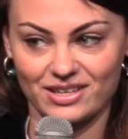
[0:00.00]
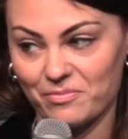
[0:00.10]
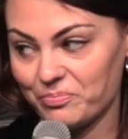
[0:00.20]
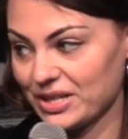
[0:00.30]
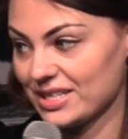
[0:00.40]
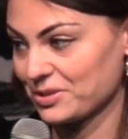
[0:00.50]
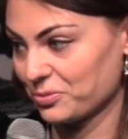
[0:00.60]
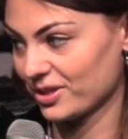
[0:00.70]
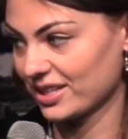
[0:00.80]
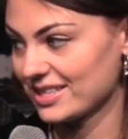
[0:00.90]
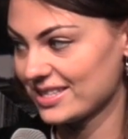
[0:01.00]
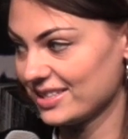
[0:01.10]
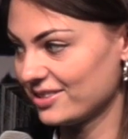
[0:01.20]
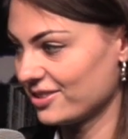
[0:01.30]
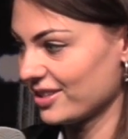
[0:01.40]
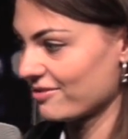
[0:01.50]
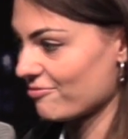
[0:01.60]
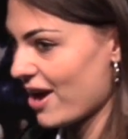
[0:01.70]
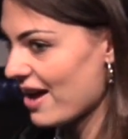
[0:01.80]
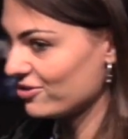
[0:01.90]
companies were considered a
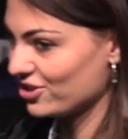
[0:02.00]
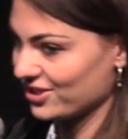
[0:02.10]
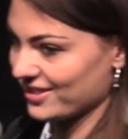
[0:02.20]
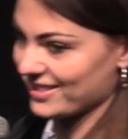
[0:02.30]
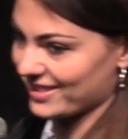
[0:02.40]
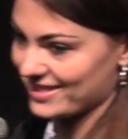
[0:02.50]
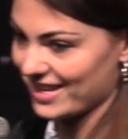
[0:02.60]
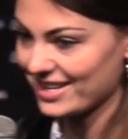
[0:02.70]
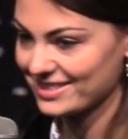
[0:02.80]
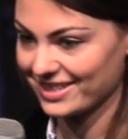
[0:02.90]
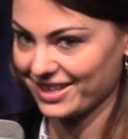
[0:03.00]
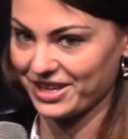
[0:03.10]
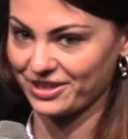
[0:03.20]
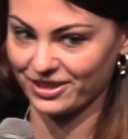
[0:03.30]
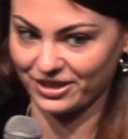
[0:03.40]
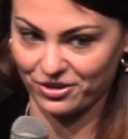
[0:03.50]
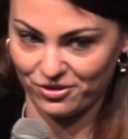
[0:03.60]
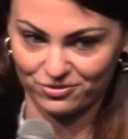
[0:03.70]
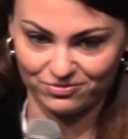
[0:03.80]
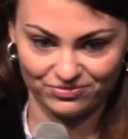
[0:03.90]
ravishing success a year
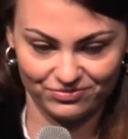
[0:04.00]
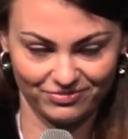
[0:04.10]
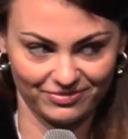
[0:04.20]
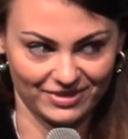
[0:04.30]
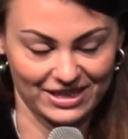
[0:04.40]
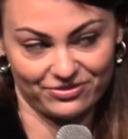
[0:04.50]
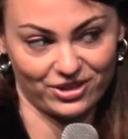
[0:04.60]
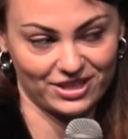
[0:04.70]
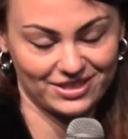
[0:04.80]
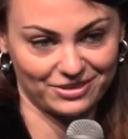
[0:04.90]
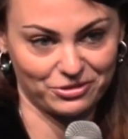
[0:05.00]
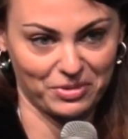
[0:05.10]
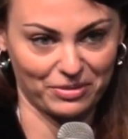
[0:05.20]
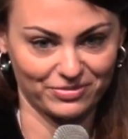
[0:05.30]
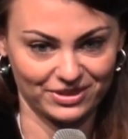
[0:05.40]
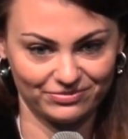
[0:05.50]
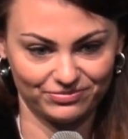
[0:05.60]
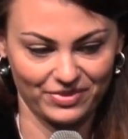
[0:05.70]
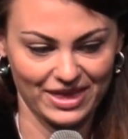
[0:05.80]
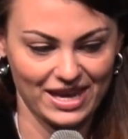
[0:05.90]
ago, as far as I remember.
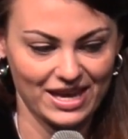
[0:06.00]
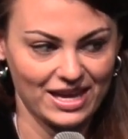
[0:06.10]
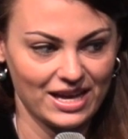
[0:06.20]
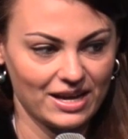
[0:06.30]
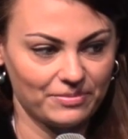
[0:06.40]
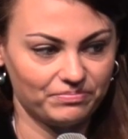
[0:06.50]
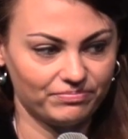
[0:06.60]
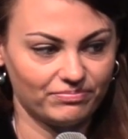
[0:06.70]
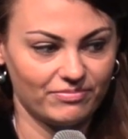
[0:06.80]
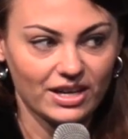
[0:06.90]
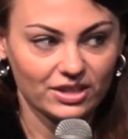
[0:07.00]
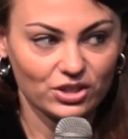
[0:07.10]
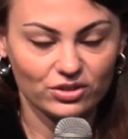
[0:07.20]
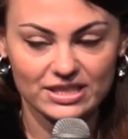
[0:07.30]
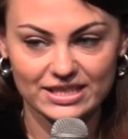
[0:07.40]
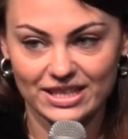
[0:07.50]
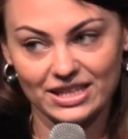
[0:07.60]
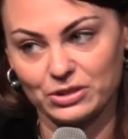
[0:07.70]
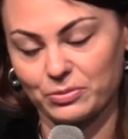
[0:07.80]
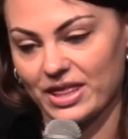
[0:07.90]
They're not
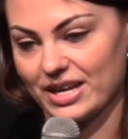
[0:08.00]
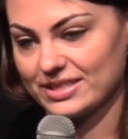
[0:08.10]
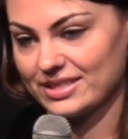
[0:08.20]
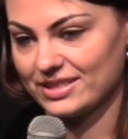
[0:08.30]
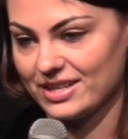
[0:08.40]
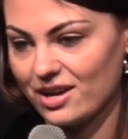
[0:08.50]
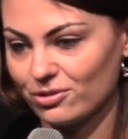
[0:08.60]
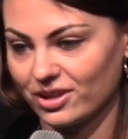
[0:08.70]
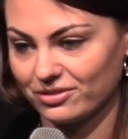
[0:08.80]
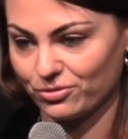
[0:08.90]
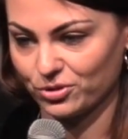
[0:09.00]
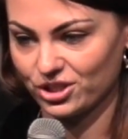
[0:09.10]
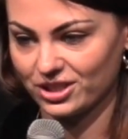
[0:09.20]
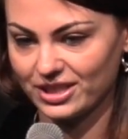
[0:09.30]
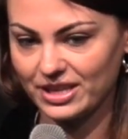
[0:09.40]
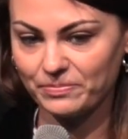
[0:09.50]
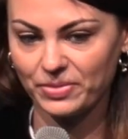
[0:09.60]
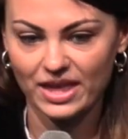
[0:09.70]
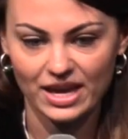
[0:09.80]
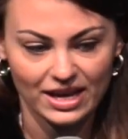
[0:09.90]
here with us now, unfortunately.
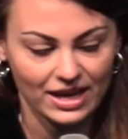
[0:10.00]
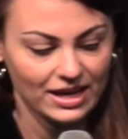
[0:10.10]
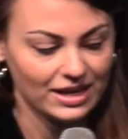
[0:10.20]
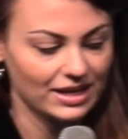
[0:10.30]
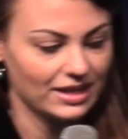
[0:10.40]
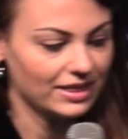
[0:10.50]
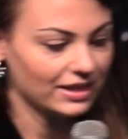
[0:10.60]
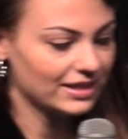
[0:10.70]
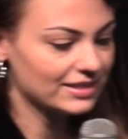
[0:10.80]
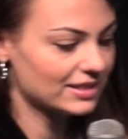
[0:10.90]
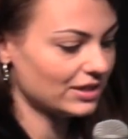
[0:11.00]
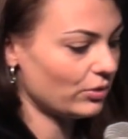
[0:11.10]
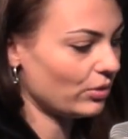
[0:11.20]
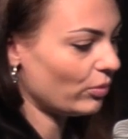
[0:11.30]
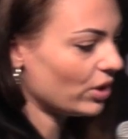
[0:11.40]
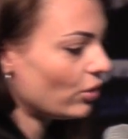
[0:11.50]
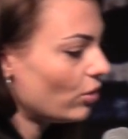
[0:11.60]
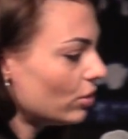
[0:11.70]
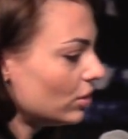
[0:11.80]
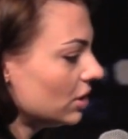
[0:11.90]
The thing is, we
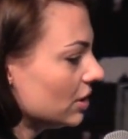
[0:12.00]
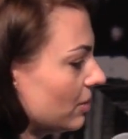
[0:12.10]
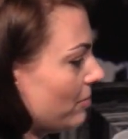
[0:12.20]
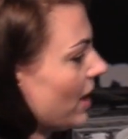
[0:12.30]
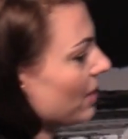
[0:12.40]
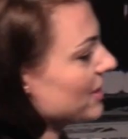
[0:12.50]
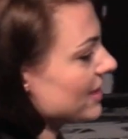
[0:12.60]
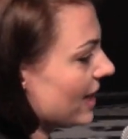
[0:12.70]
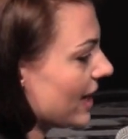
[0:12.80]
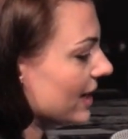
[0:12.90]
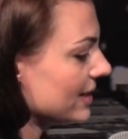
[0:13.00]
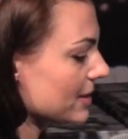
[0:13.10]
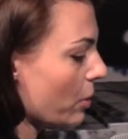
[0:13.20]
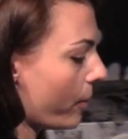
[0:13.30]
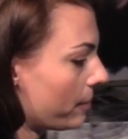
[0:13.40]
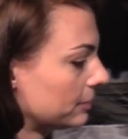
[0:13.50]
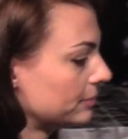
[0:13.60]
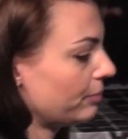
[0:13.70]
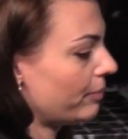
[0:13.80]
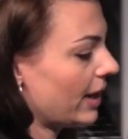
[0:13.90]
all make mistakes,
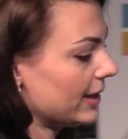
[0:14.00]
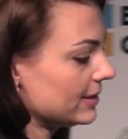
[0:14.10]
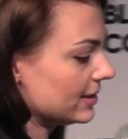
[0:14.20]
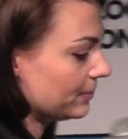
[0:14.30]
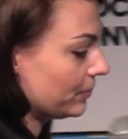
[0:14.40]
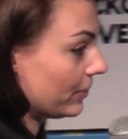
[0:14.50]
but